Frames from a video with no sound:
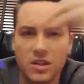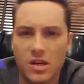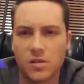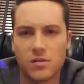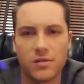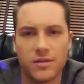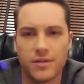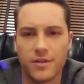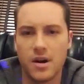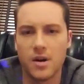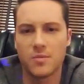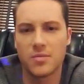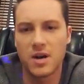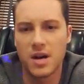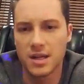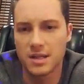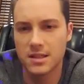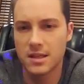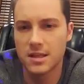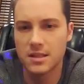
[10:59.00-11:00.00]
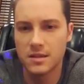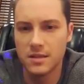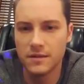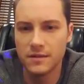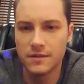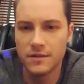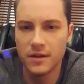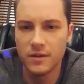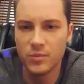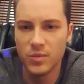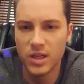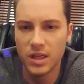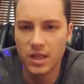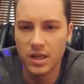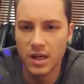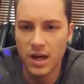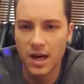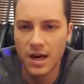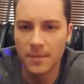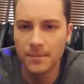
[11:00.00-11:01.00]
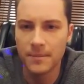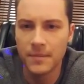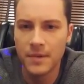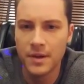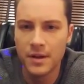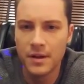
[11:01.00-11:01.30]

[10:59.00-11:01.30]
general thought process of being a cop.